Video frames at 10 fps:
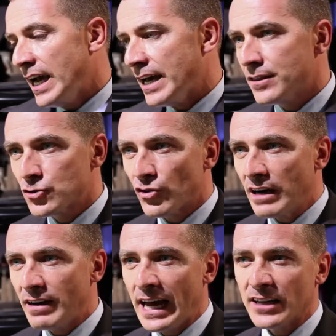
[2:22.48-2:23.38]
And the
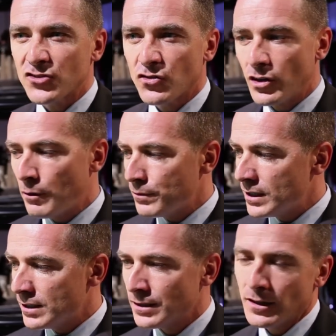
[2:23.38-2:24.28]
driver has the
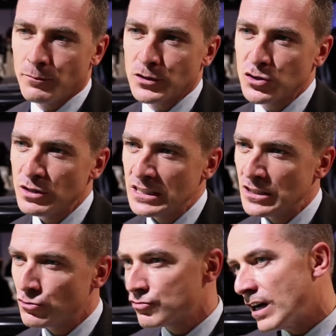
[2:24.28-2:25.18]
opportunity
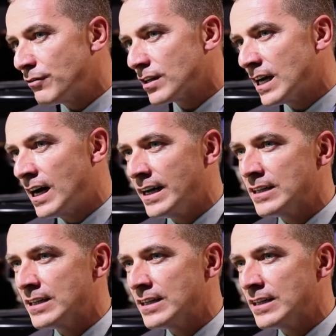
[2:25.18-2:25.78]
to drive the car